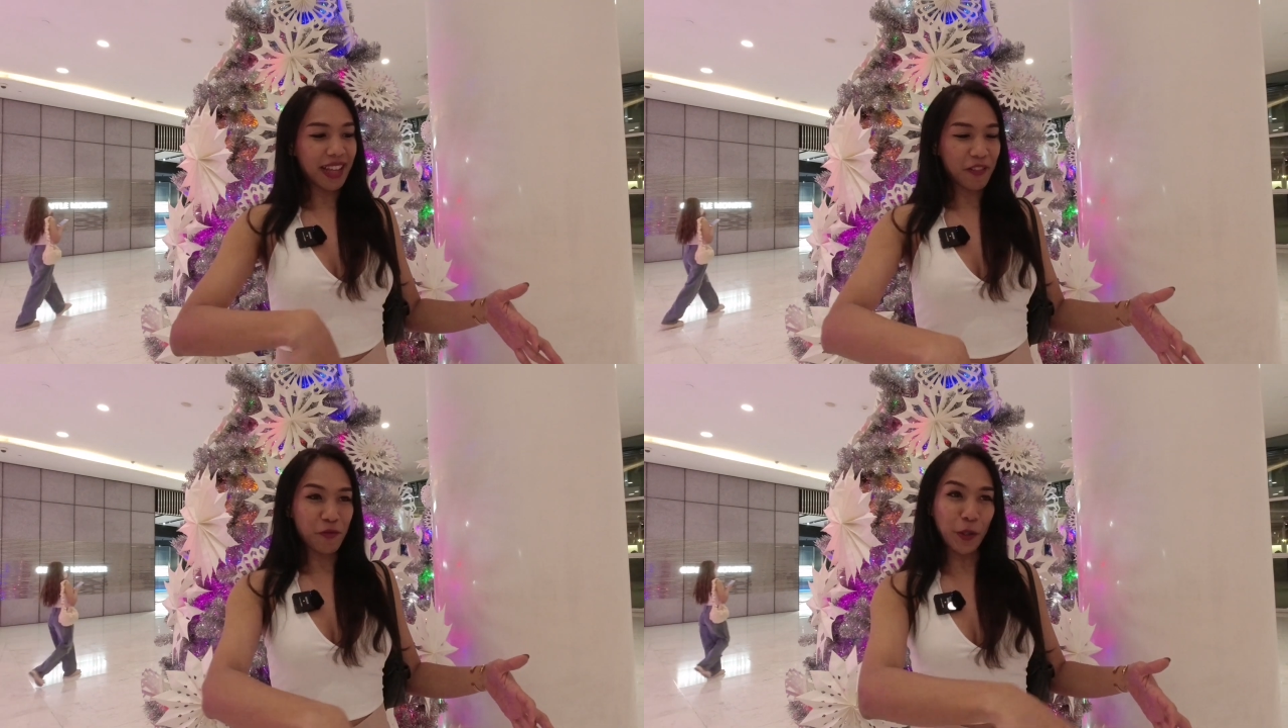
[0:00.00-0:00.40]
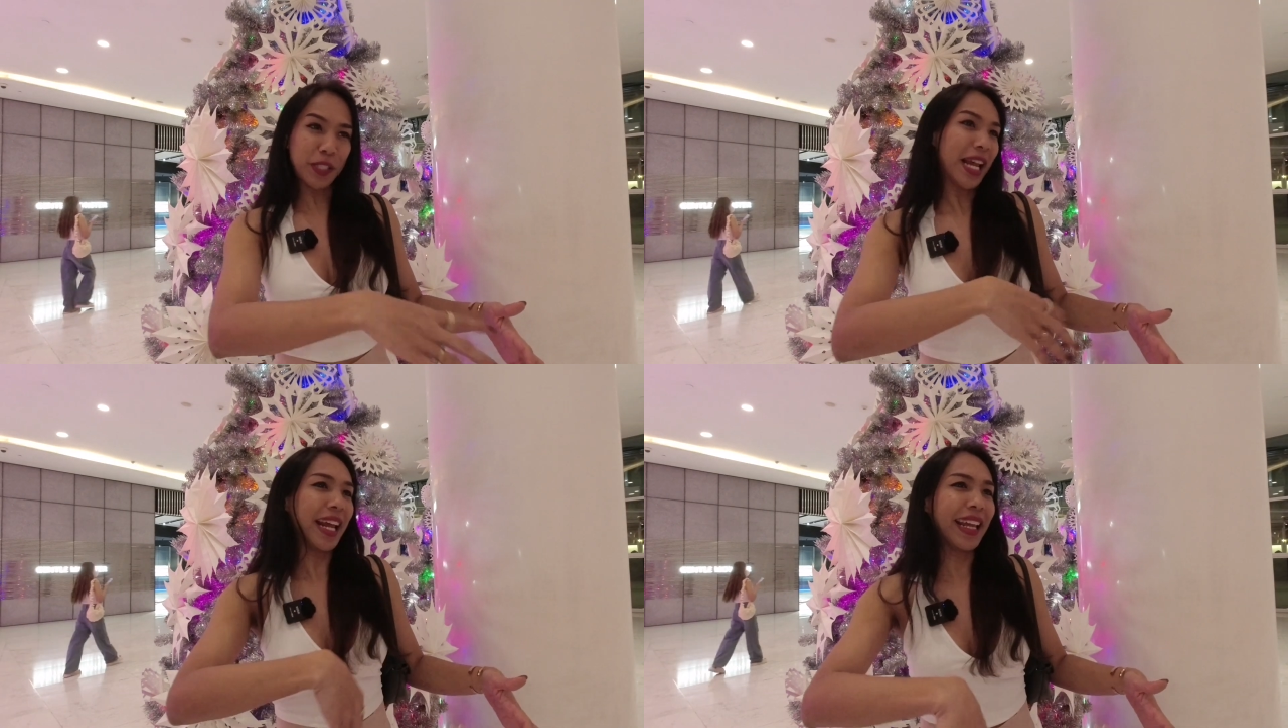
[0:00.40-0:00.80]
like
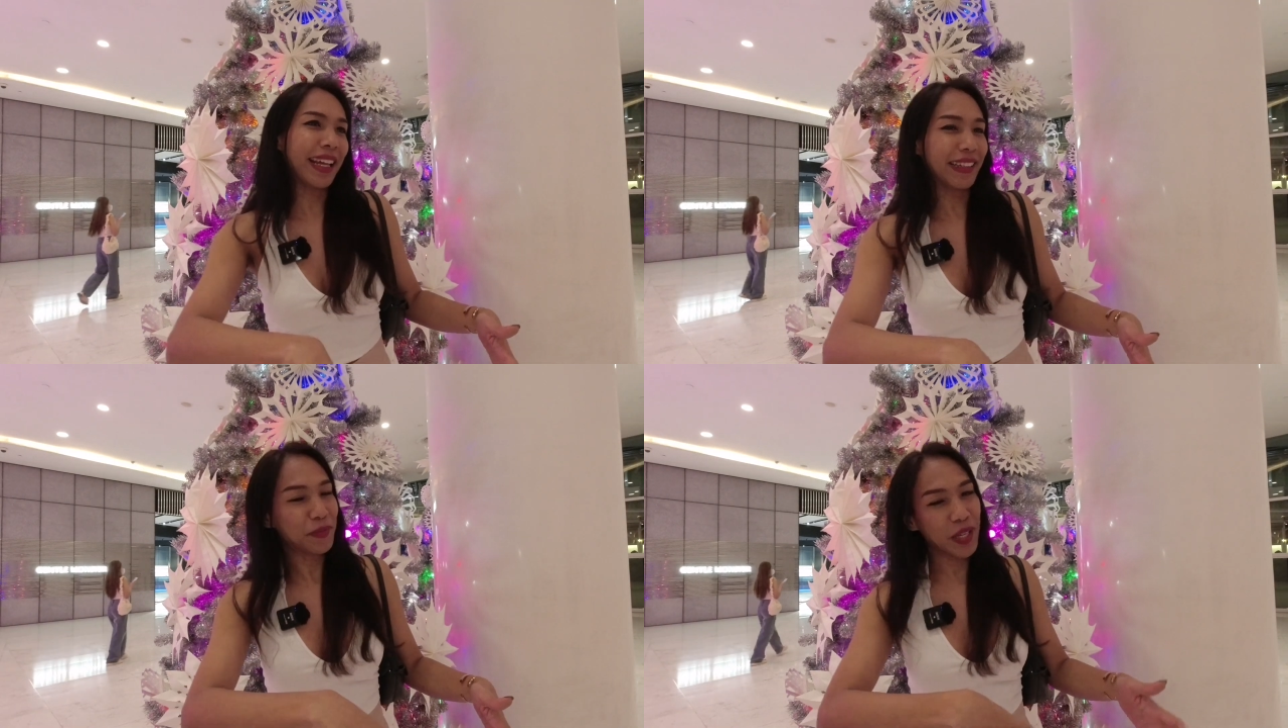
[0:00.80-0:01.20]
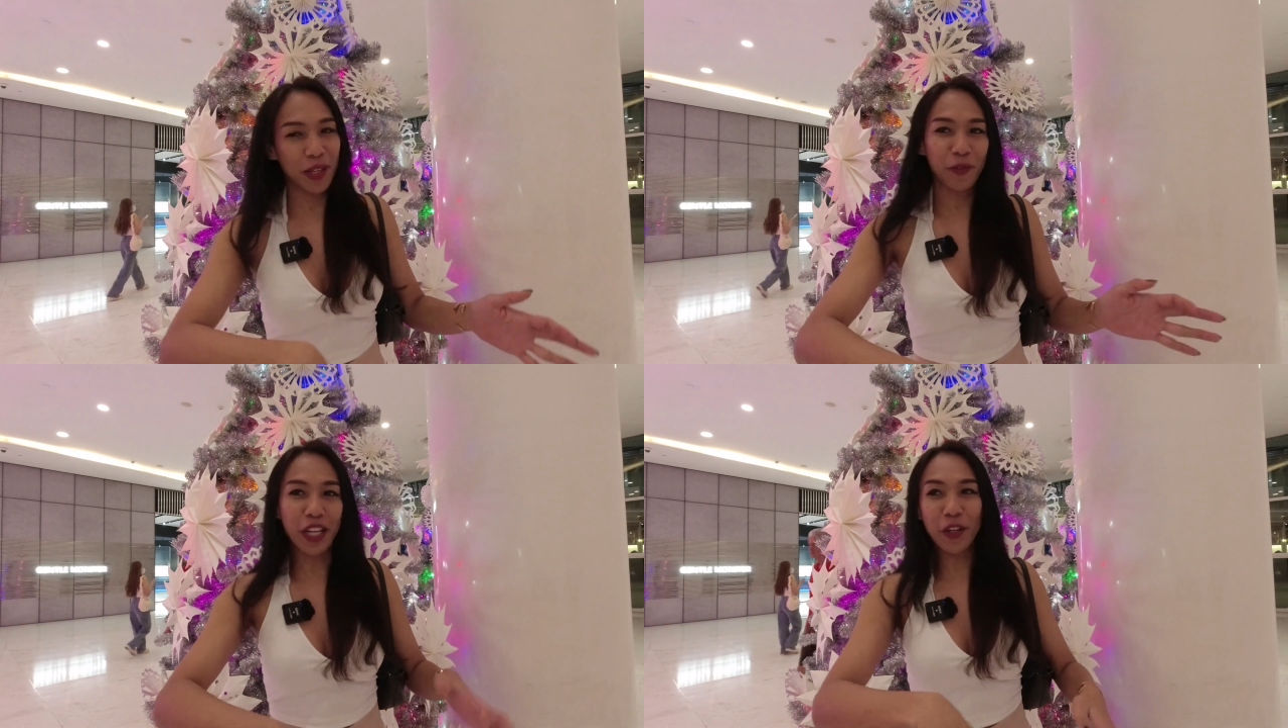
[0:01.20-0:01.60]
rotating
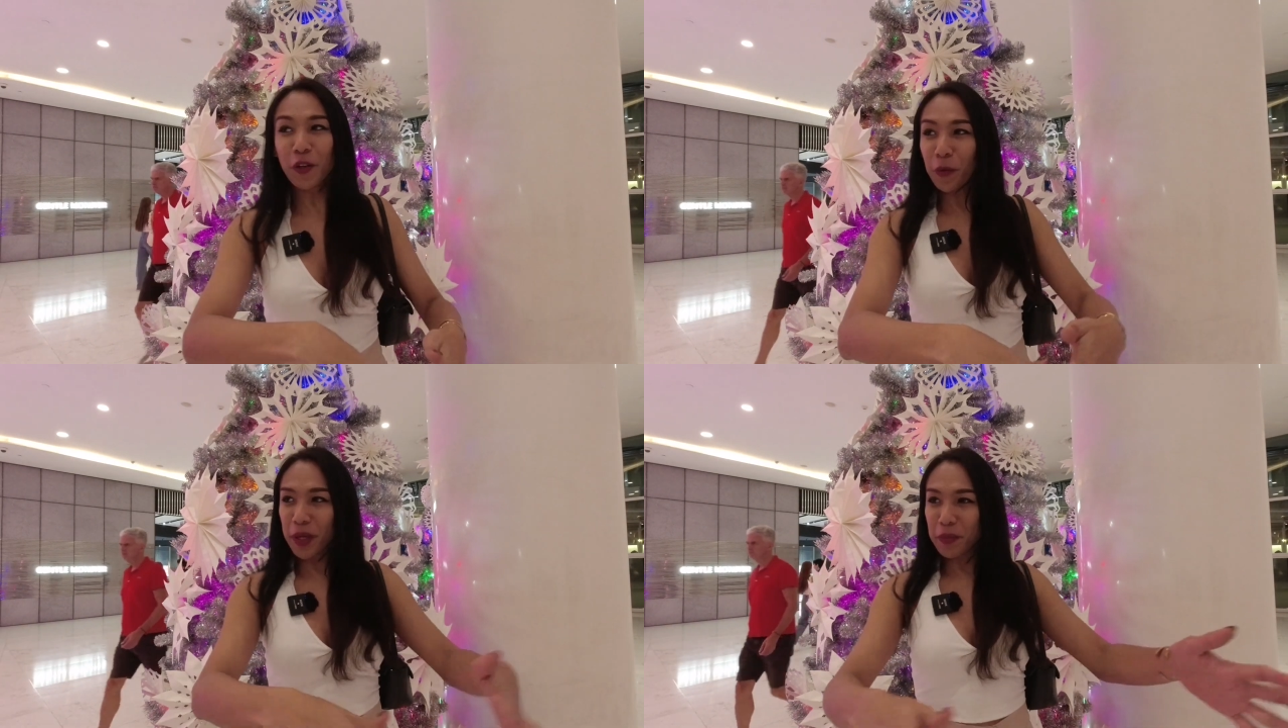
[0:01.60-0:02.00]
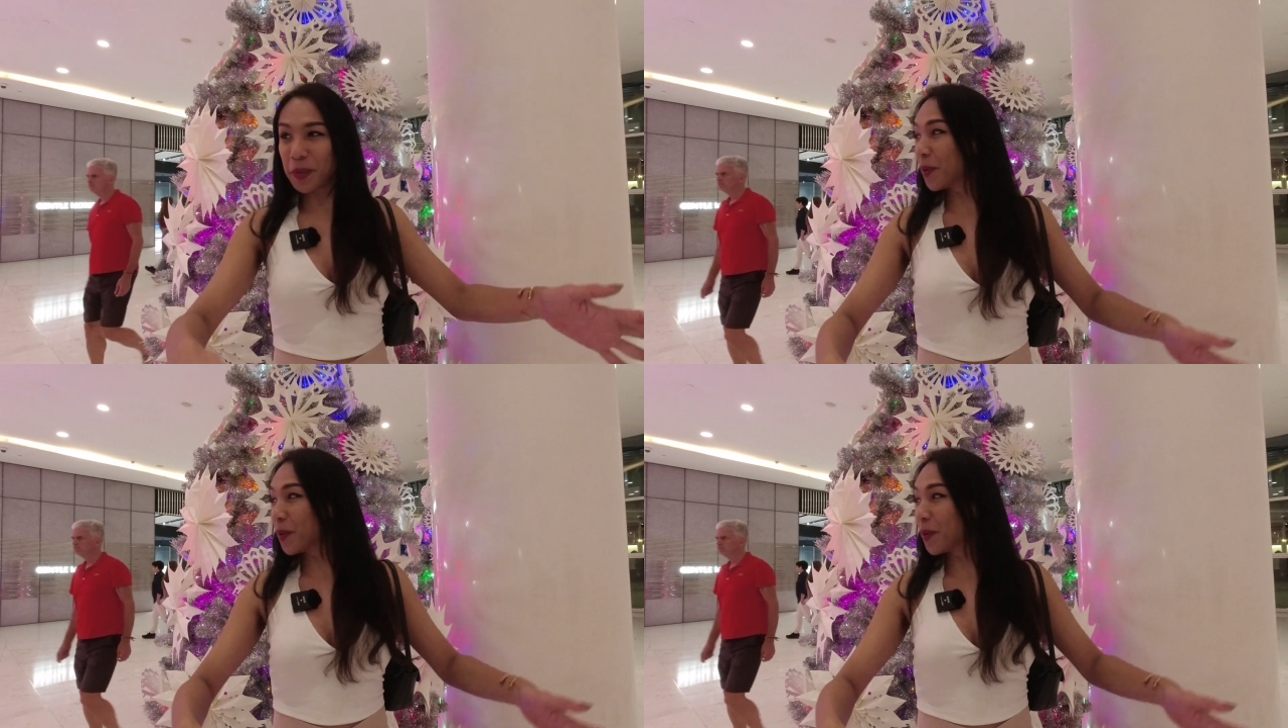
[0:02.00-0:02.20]
people, like with